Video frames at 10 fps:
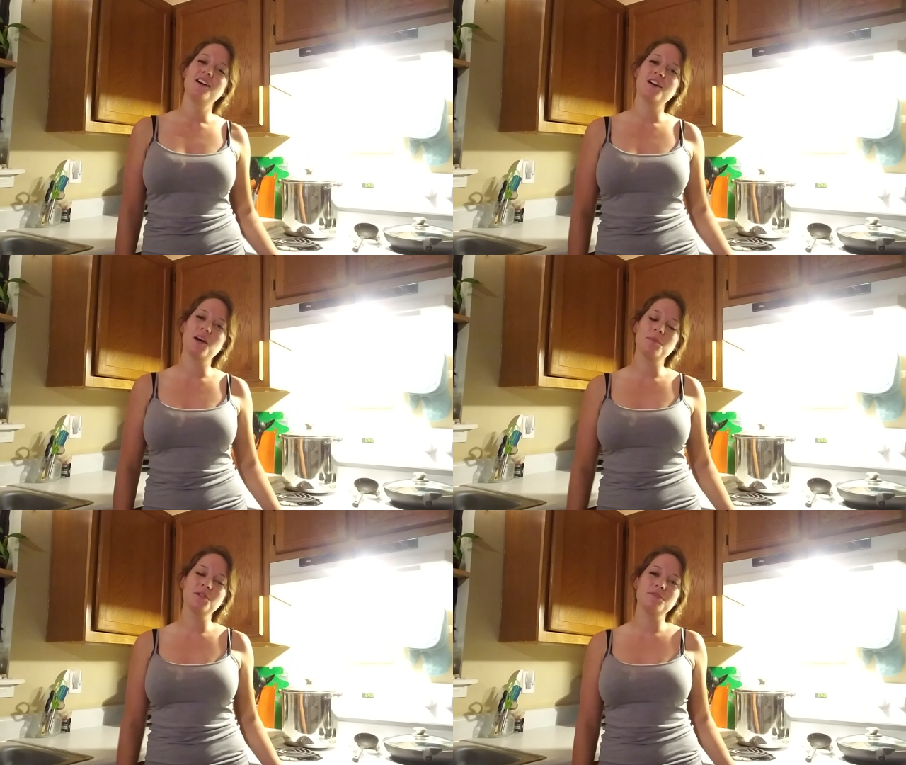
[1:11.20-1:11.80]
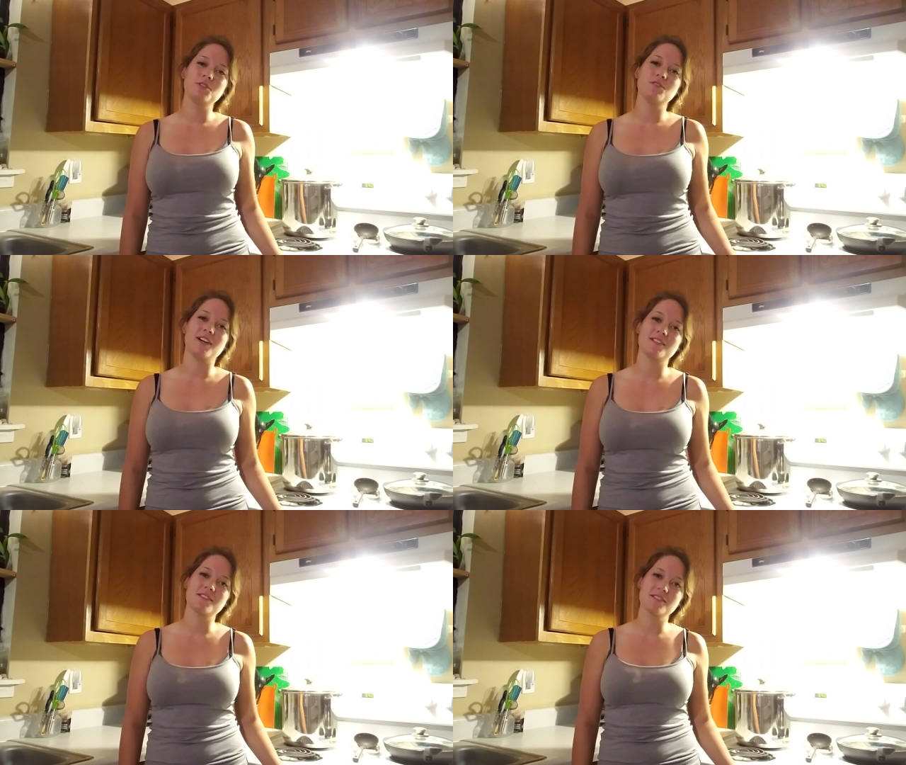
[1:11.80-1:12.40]
A couple of you have
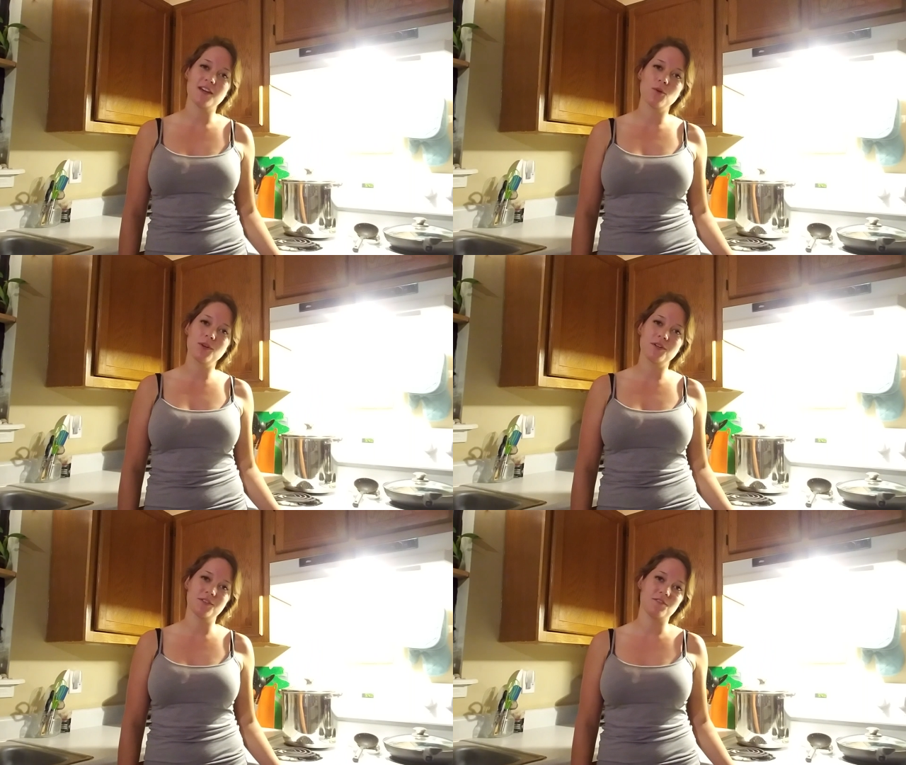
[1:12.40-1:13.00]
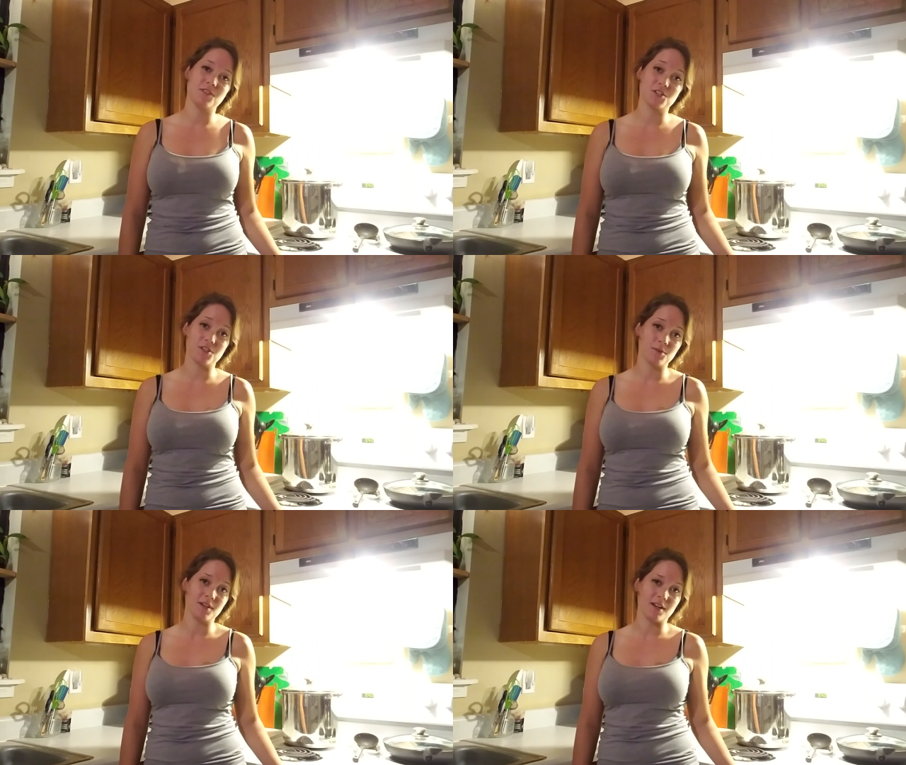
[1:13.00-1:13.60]
asked us how we cook the fish
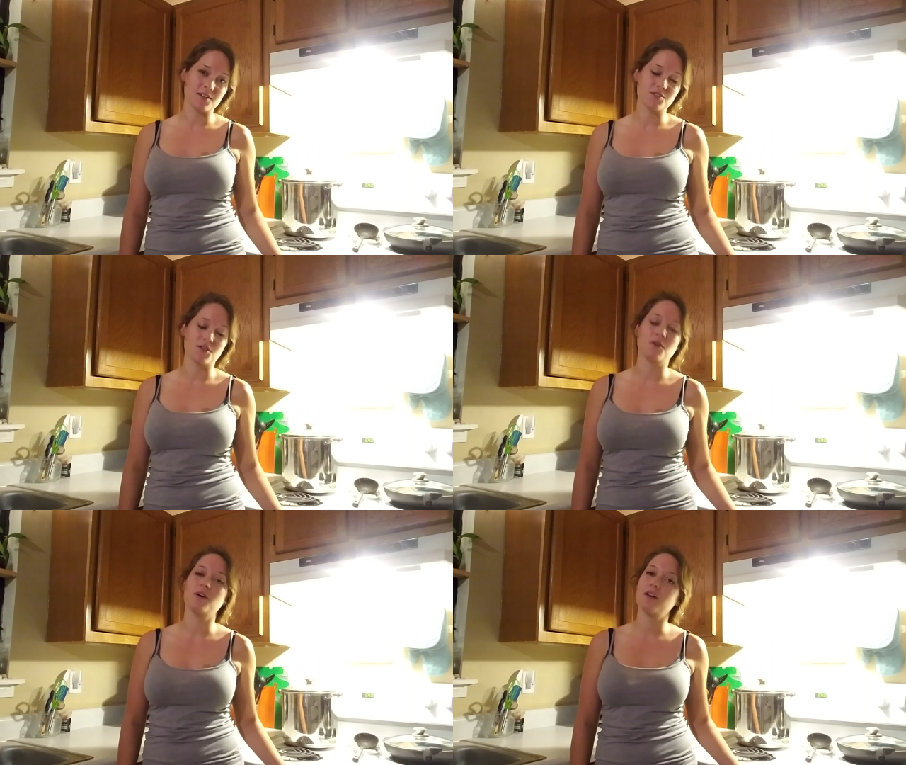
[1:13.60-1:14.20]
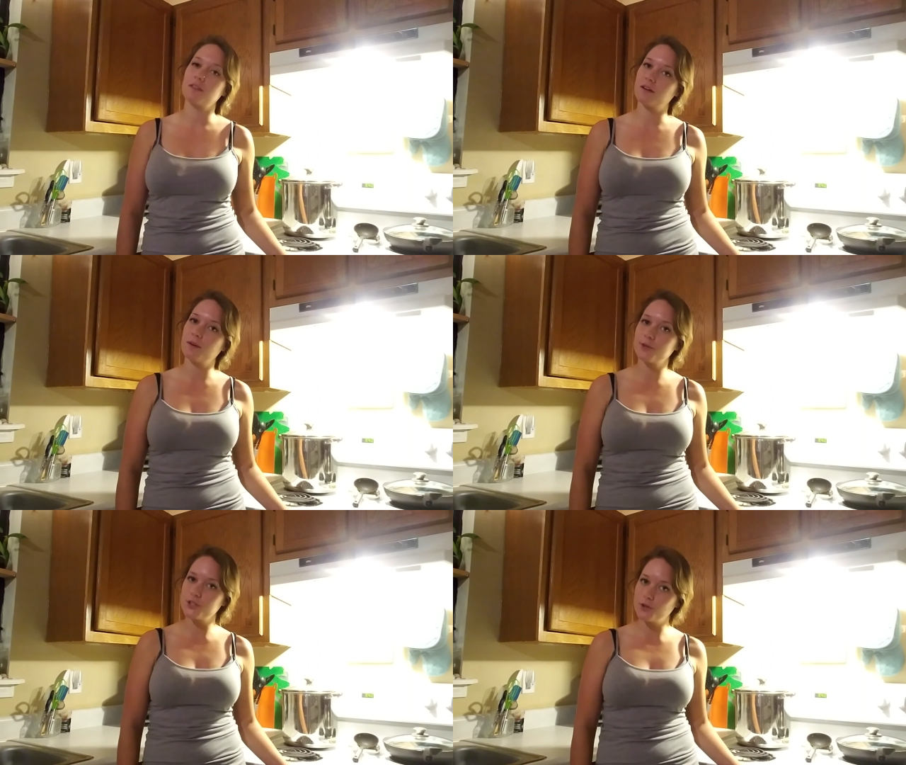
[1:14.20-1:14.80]
that we catch, so I thought I
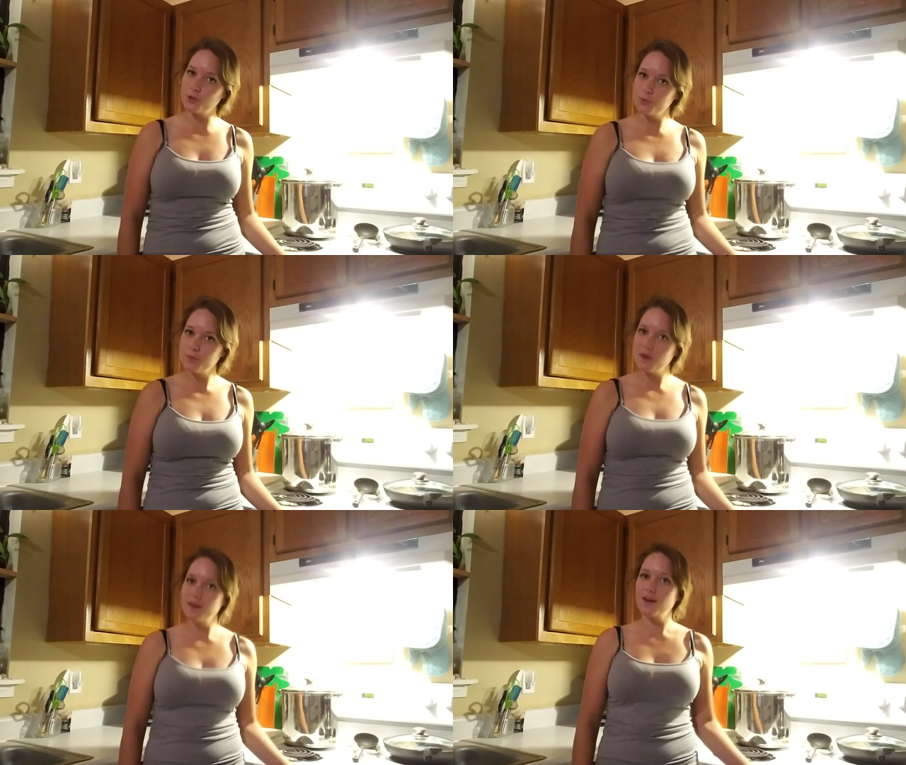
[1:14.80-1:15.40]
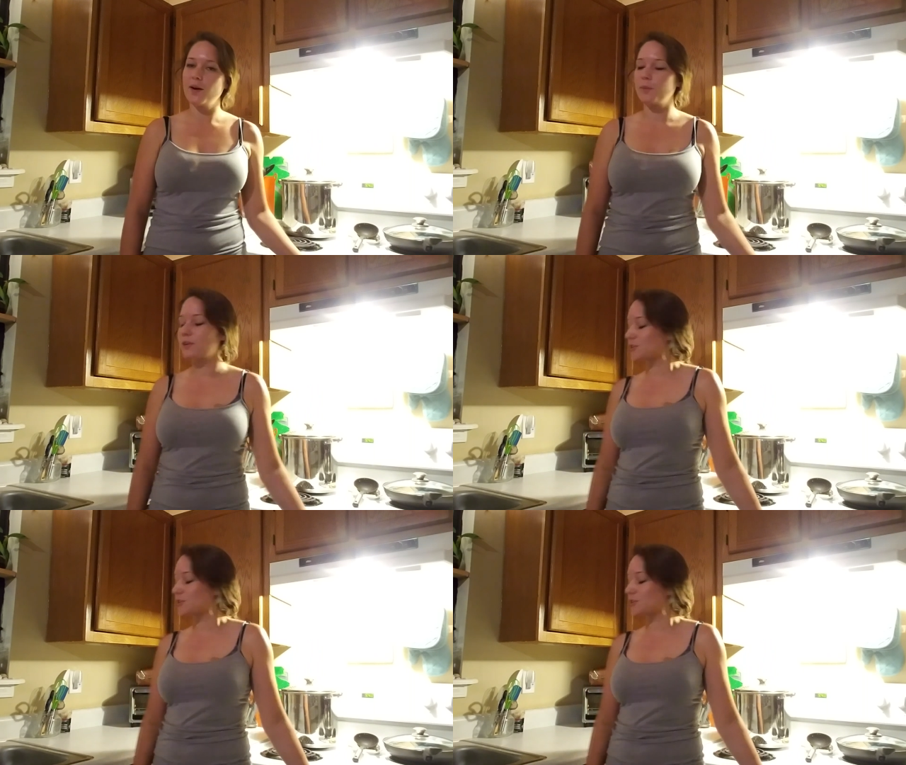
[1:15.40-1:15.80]
would show you. I'm going